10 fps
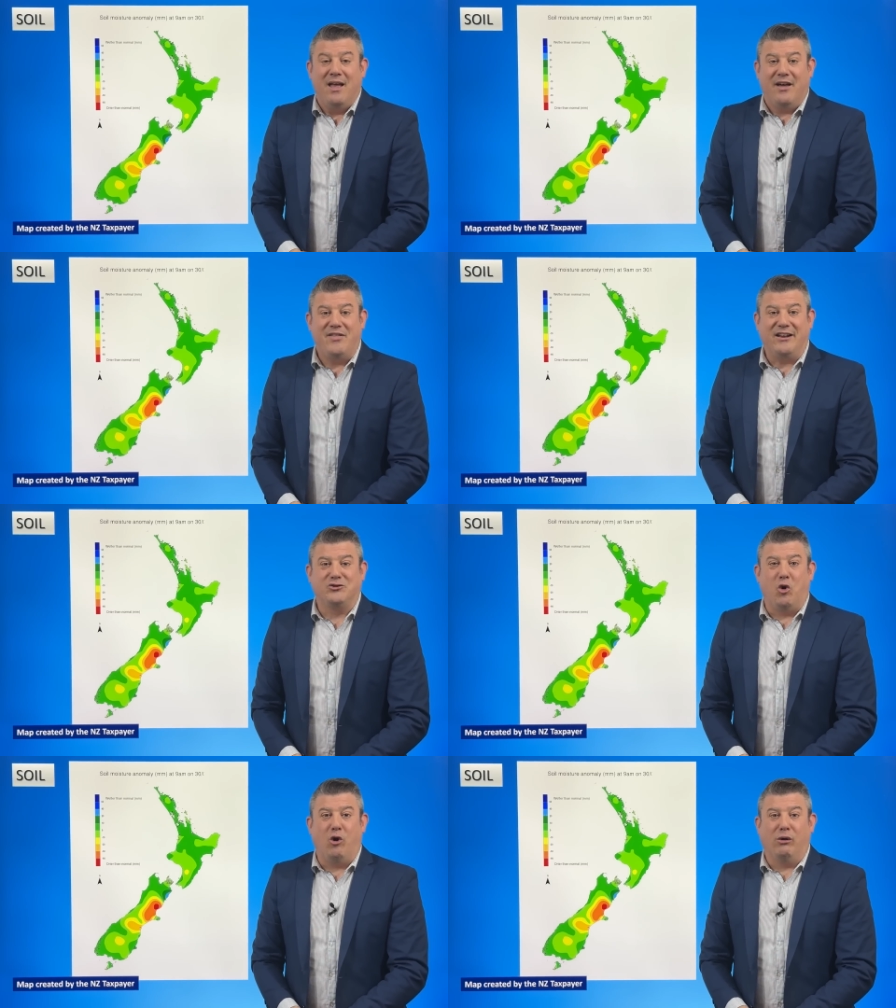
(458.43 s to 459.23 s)
And that
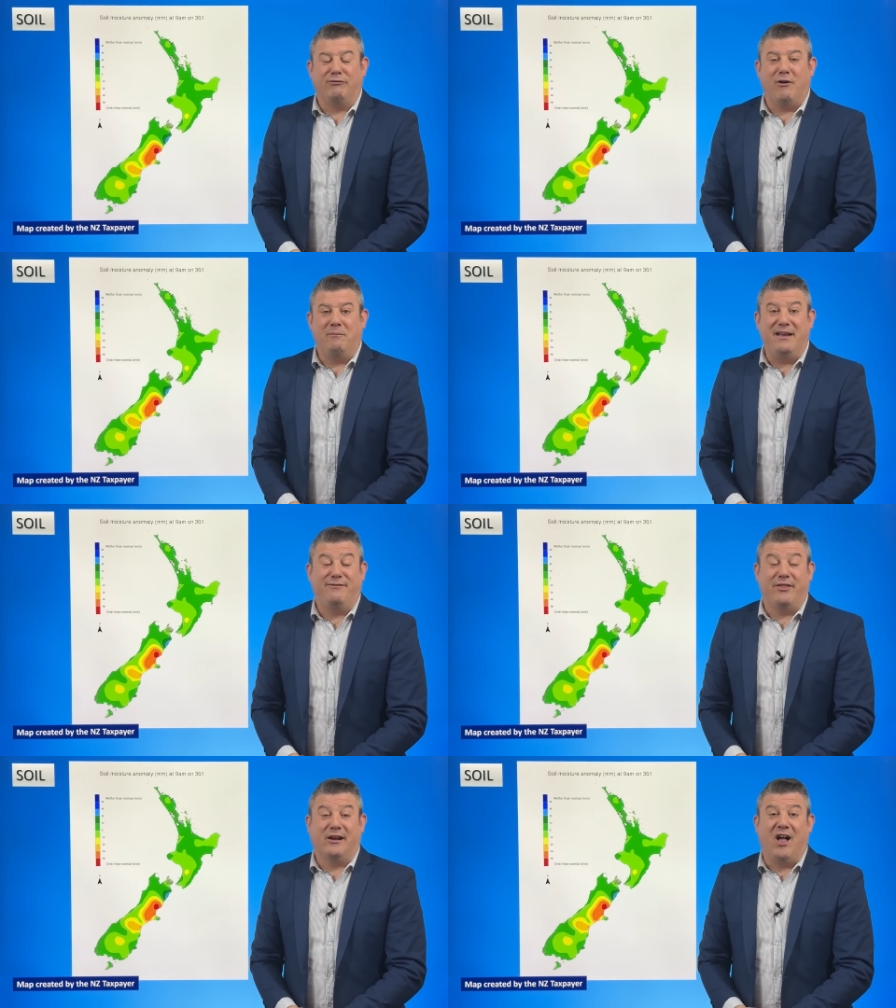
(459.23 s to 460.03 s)
is all from me
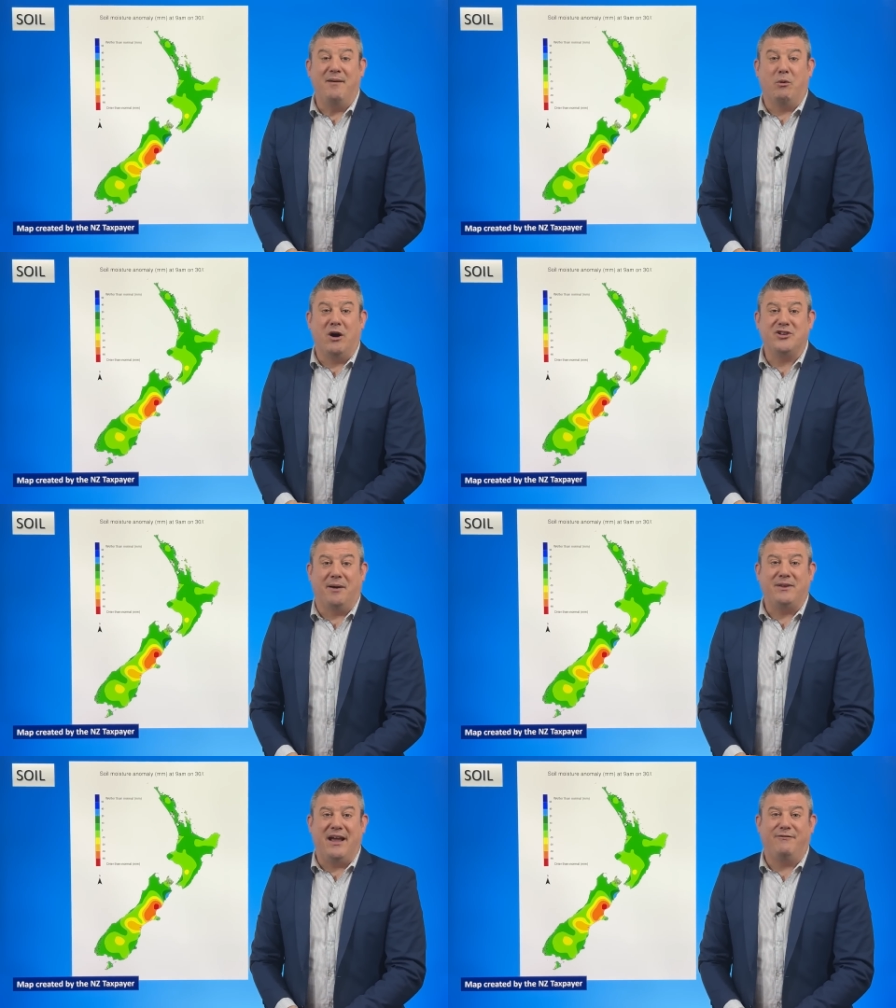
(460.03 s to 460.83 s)
for the Climate Watch
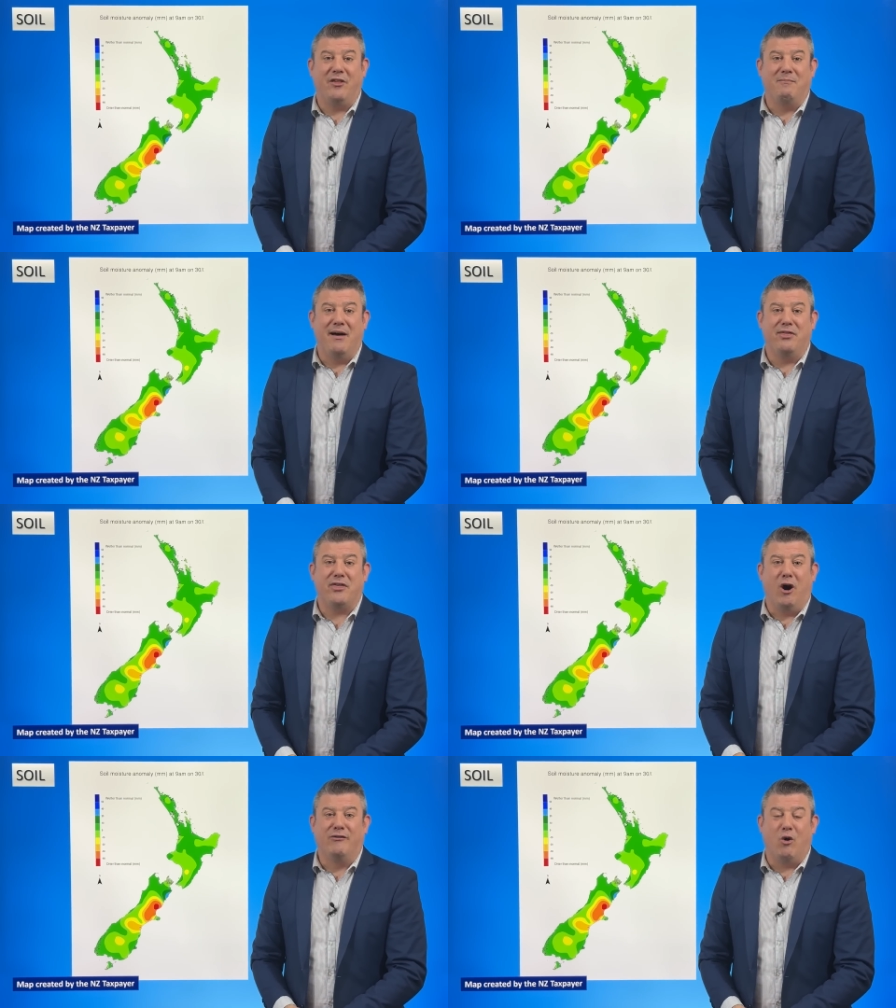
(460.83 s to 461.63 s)
update for the month
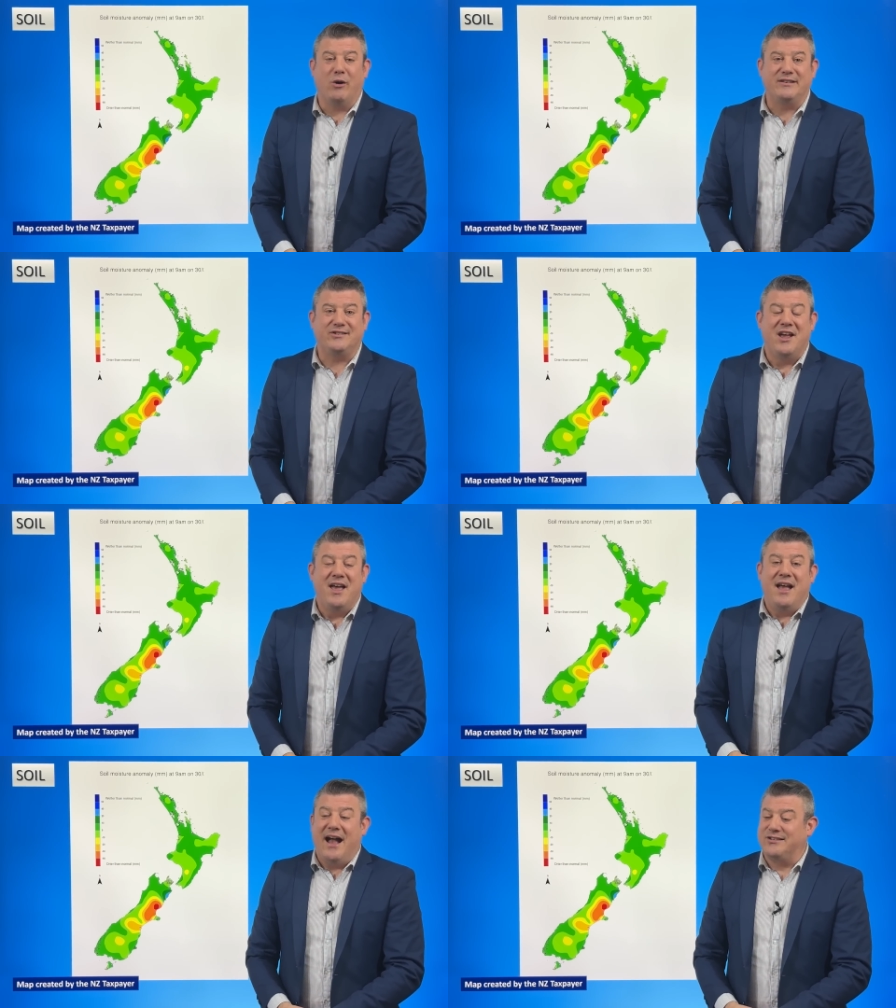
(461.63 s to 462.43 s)
of August.
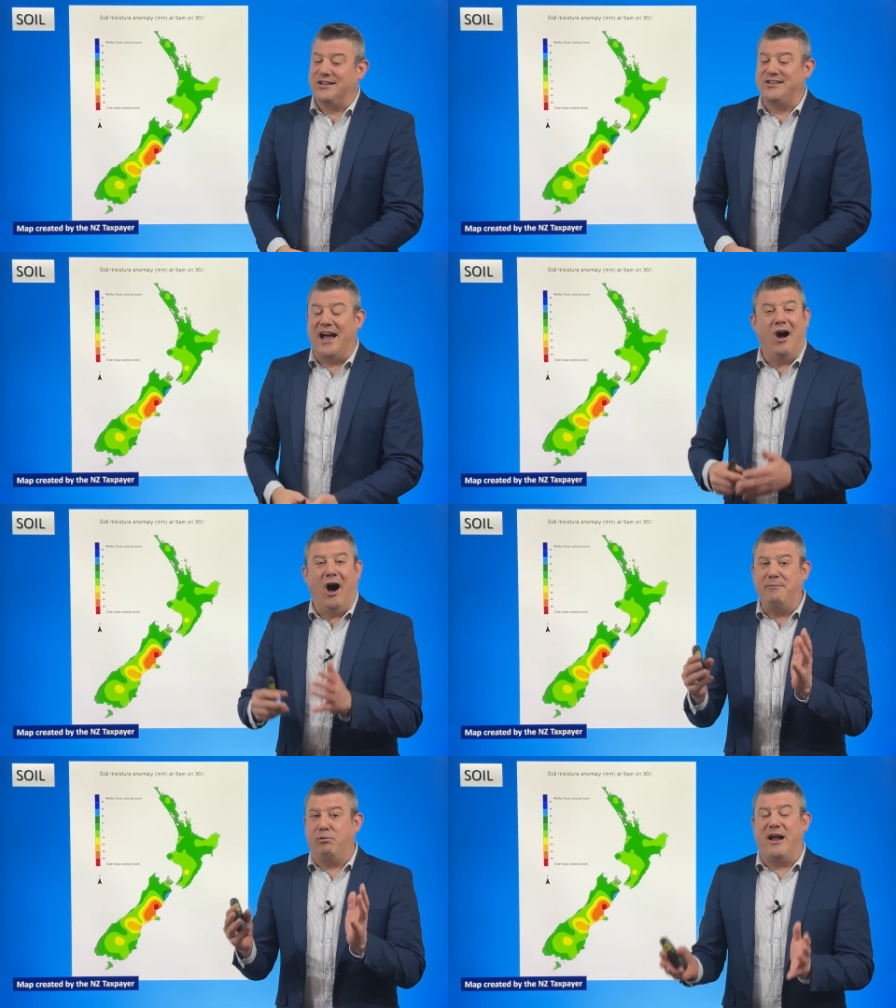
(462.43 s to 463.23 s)
As I say,
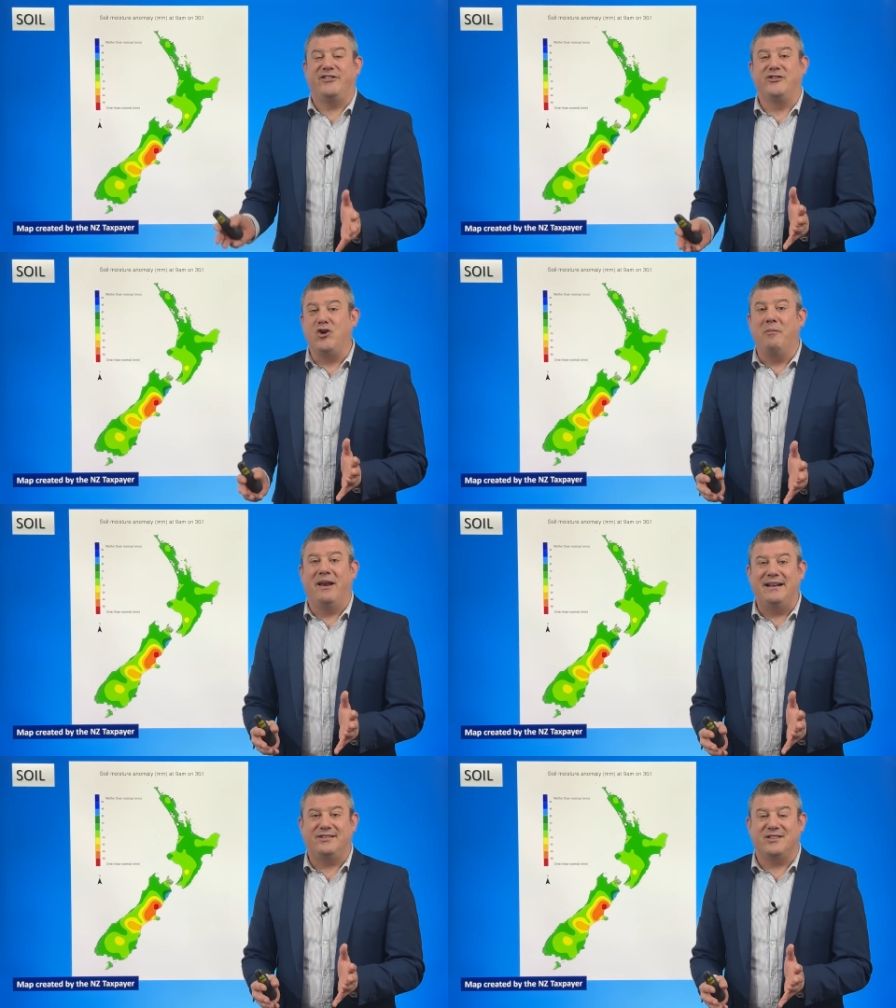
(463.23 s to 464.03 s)
high pressure
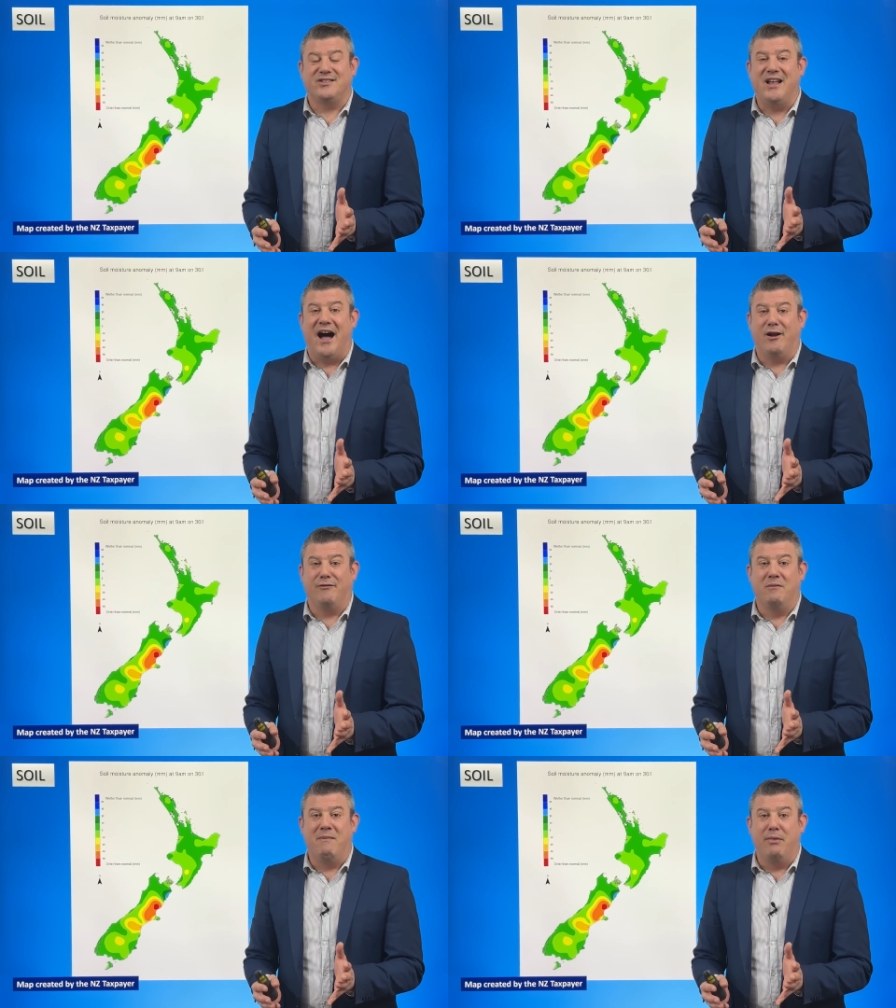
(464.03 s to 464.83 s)
dominates the start
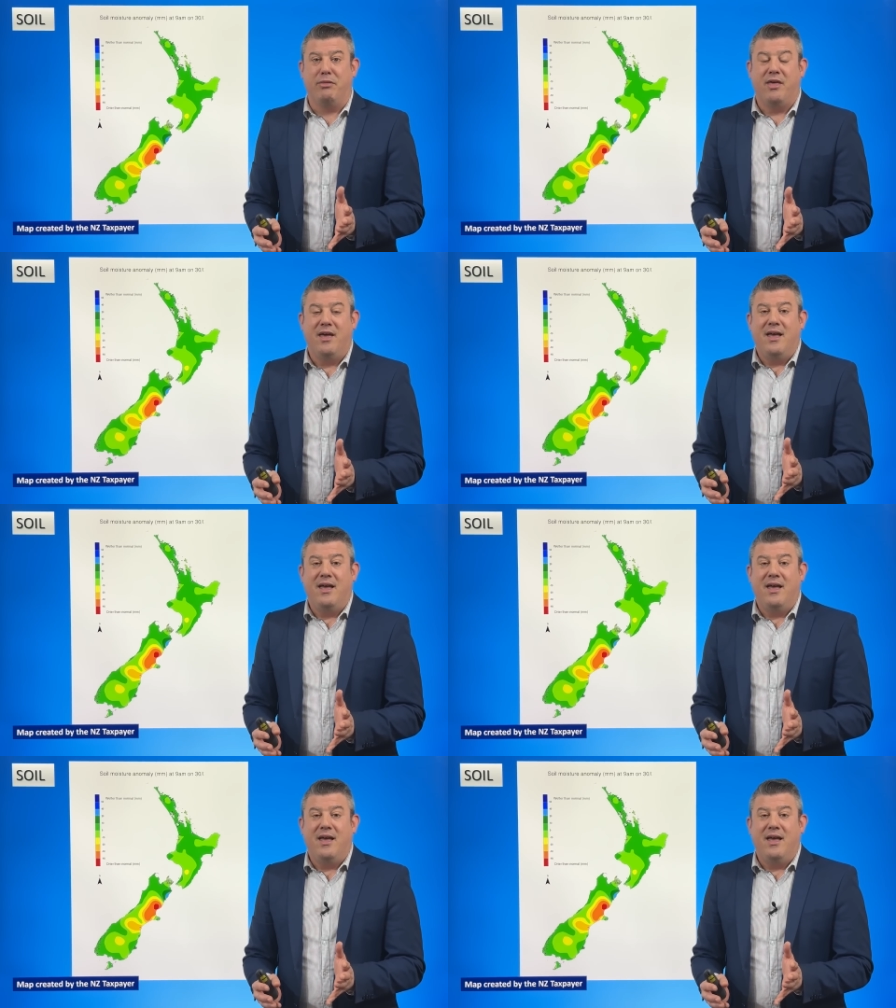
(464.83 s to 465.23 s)
of the month,